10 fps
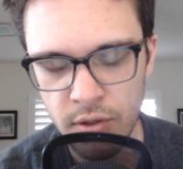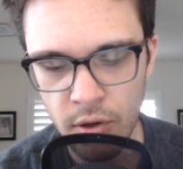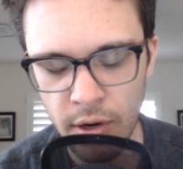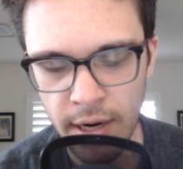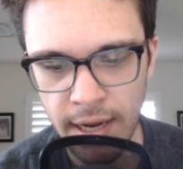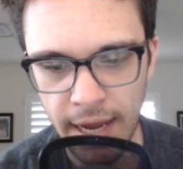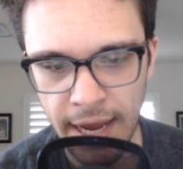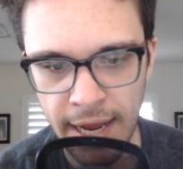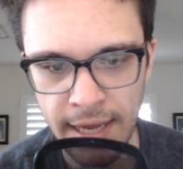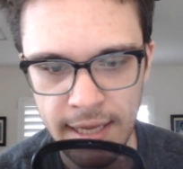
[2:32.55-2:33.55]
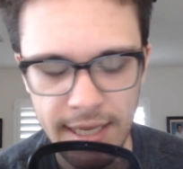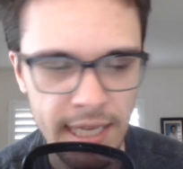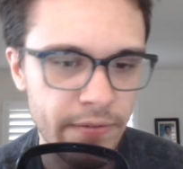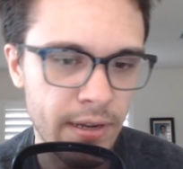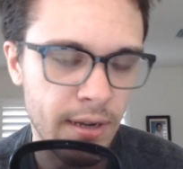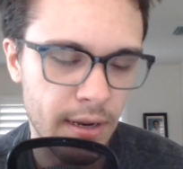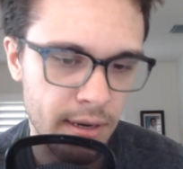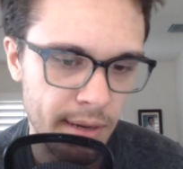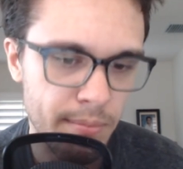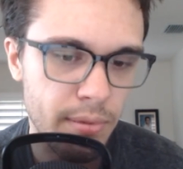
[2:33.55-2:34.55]
during a even
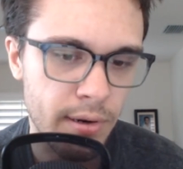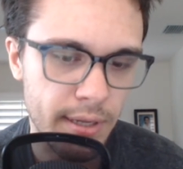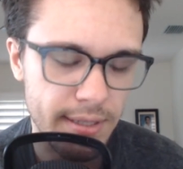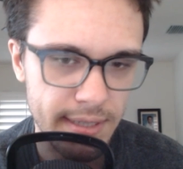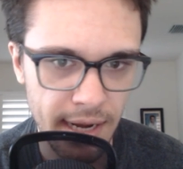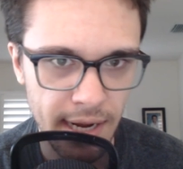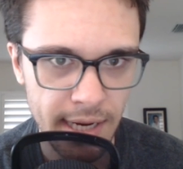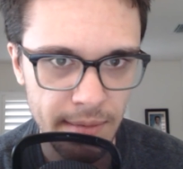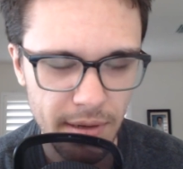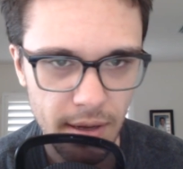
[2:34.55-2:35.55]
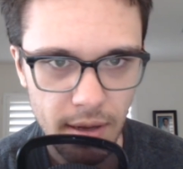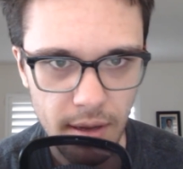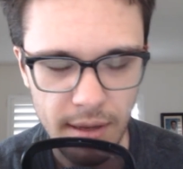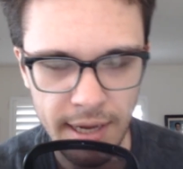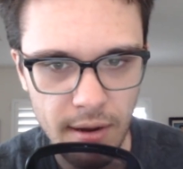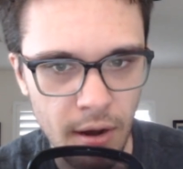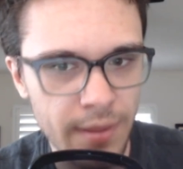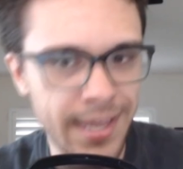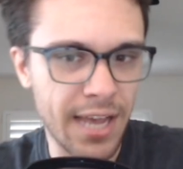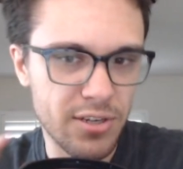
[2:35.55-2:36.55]
numbered time, like
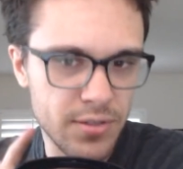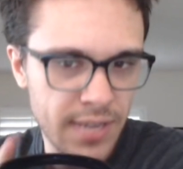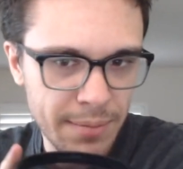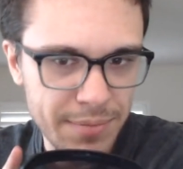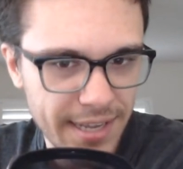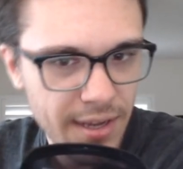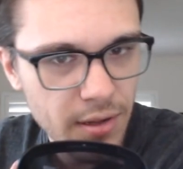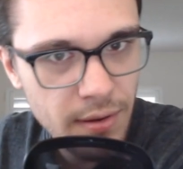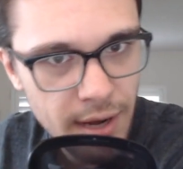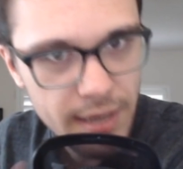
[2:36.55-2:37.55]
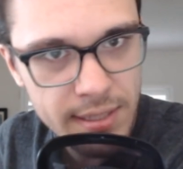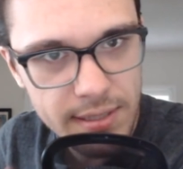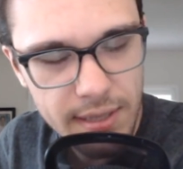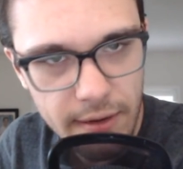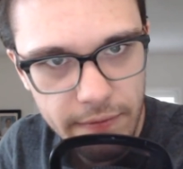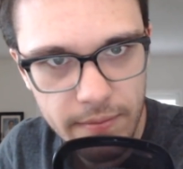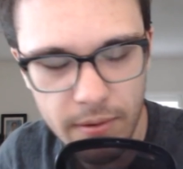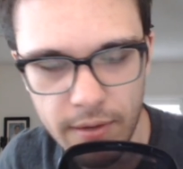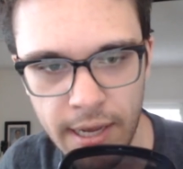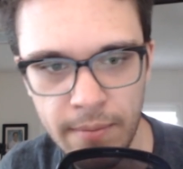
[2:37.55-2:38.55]
on the actual time, like a clock and stuff,
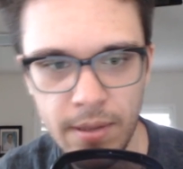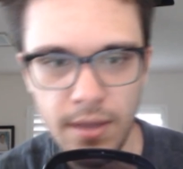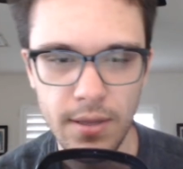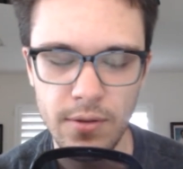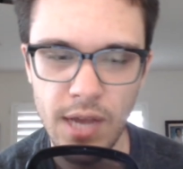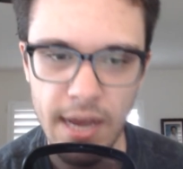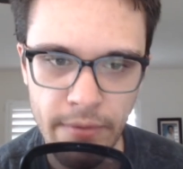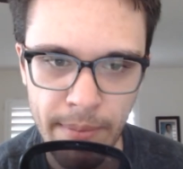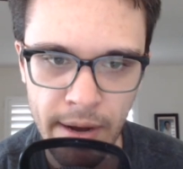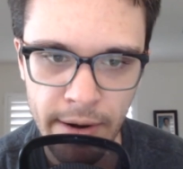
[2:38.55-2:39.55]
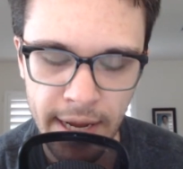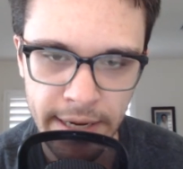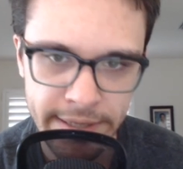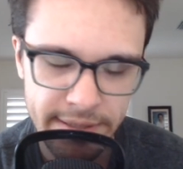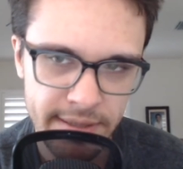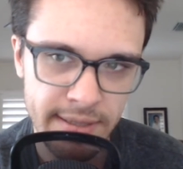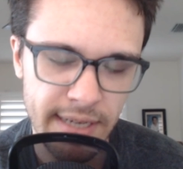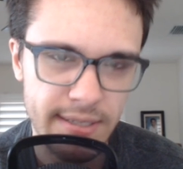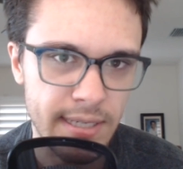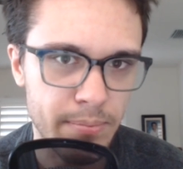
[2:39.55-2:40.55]
okay, you have about a
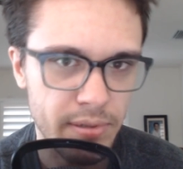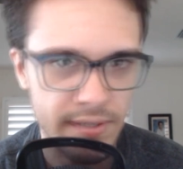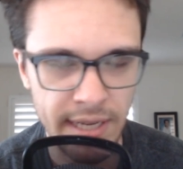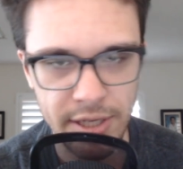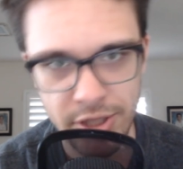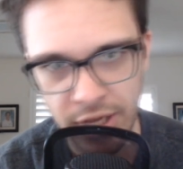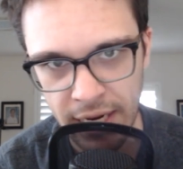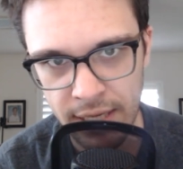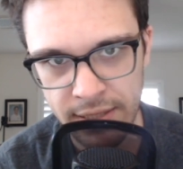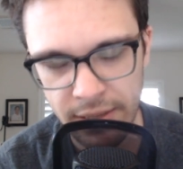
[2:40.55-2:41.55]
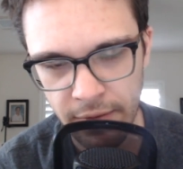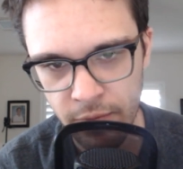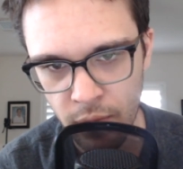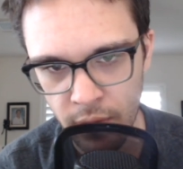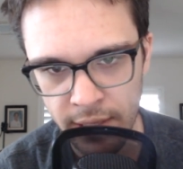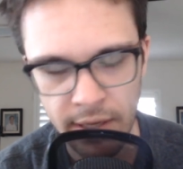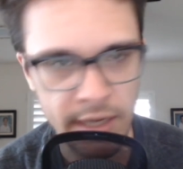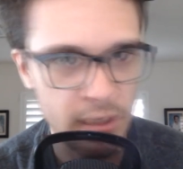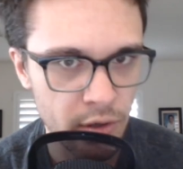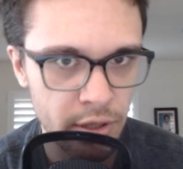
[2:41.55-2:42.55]
60% chance of rolling
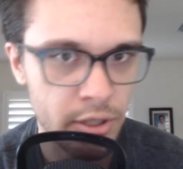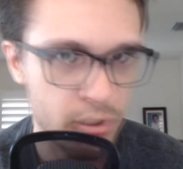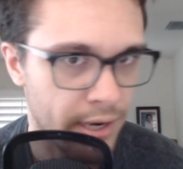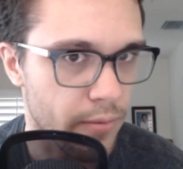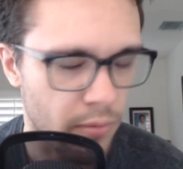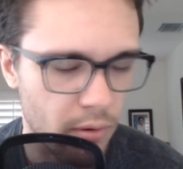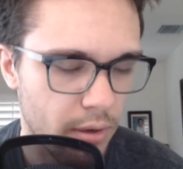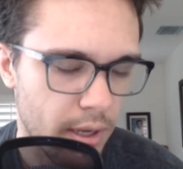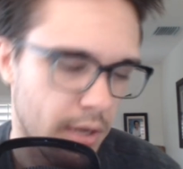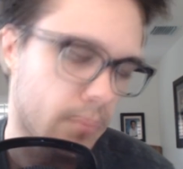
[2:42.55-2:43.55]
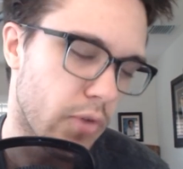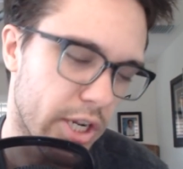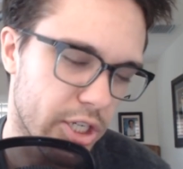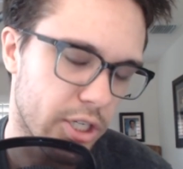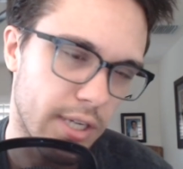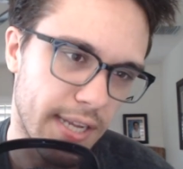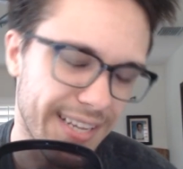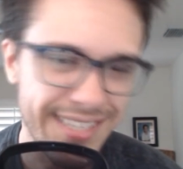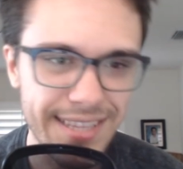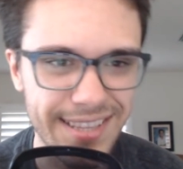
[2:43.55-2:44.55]
a good trait roll which
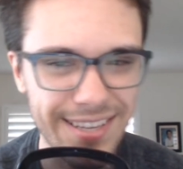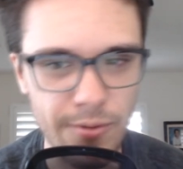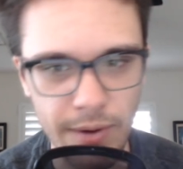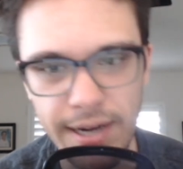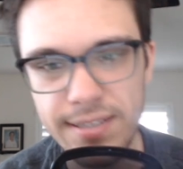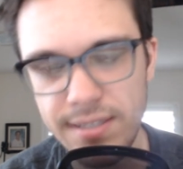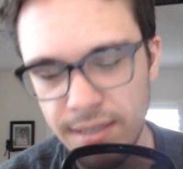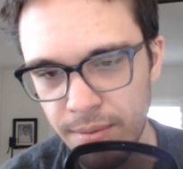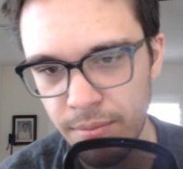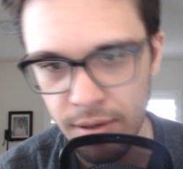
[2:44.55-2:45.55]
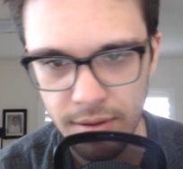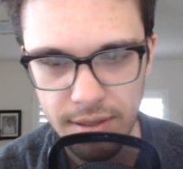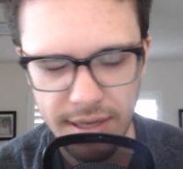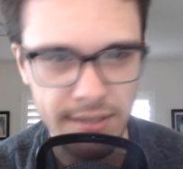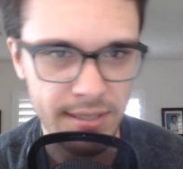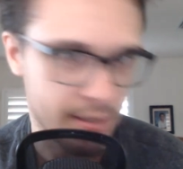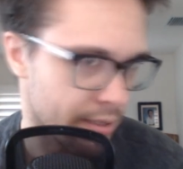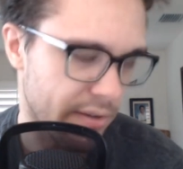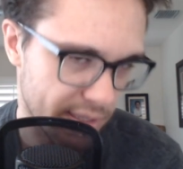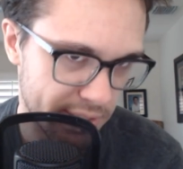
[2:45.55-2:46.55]
isn't the greatest number because
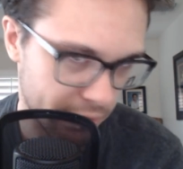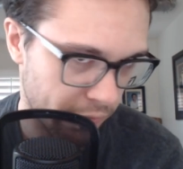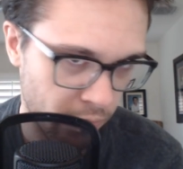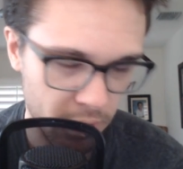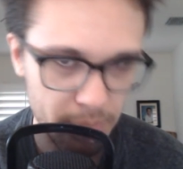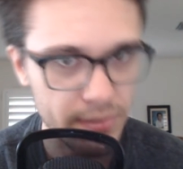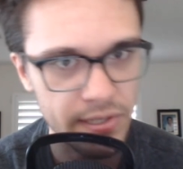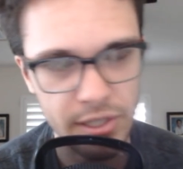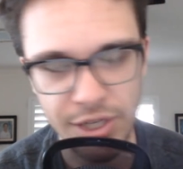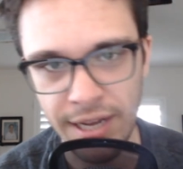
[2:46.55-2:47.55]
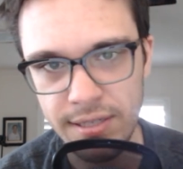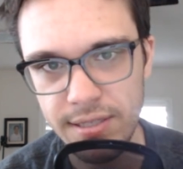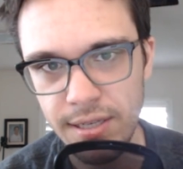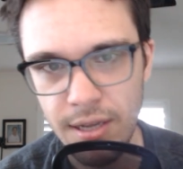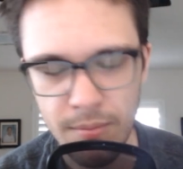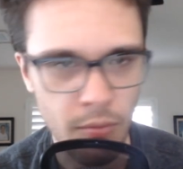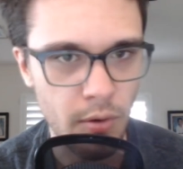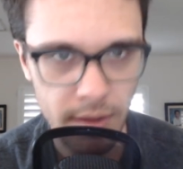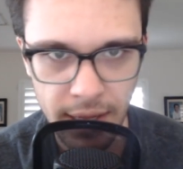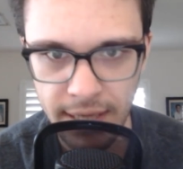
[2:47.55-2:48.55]
you know that's still a 40% chance
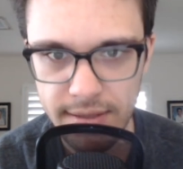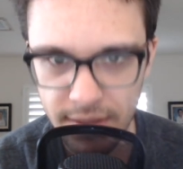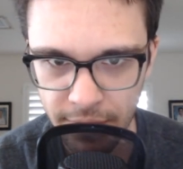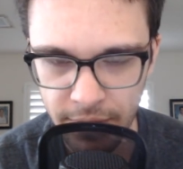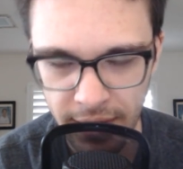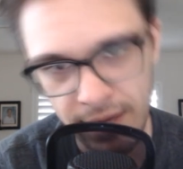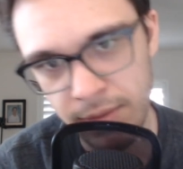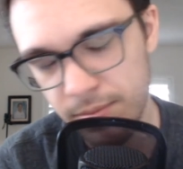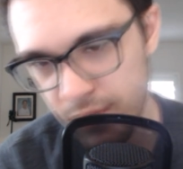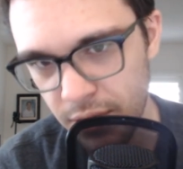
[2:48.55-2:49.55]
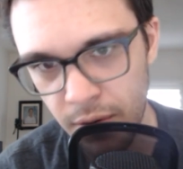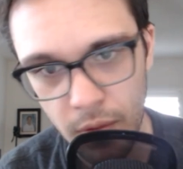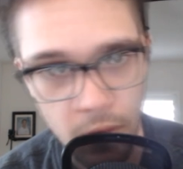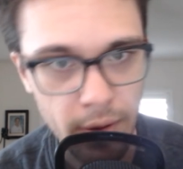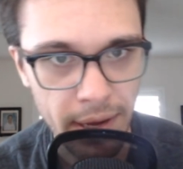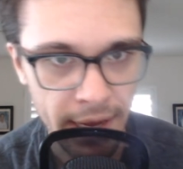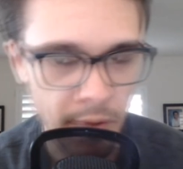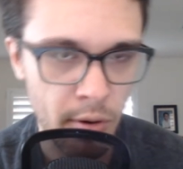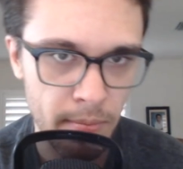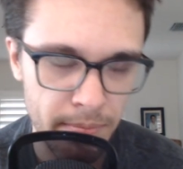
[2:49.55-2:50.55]
more or less of getting you know
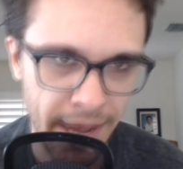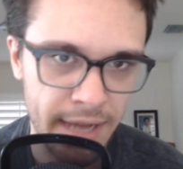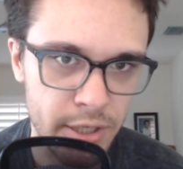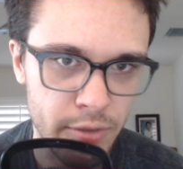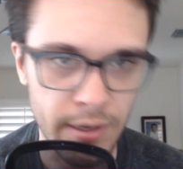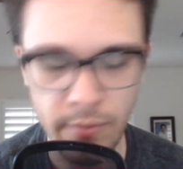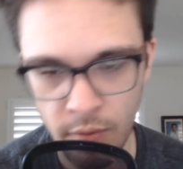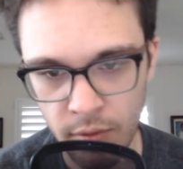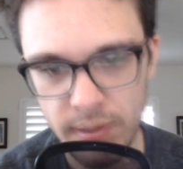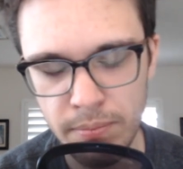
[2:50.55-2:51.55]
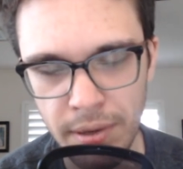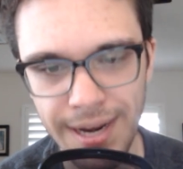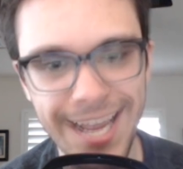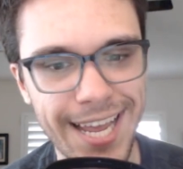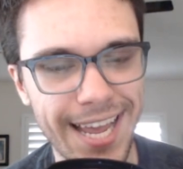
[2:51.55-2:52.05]
okay or bad trait rolls but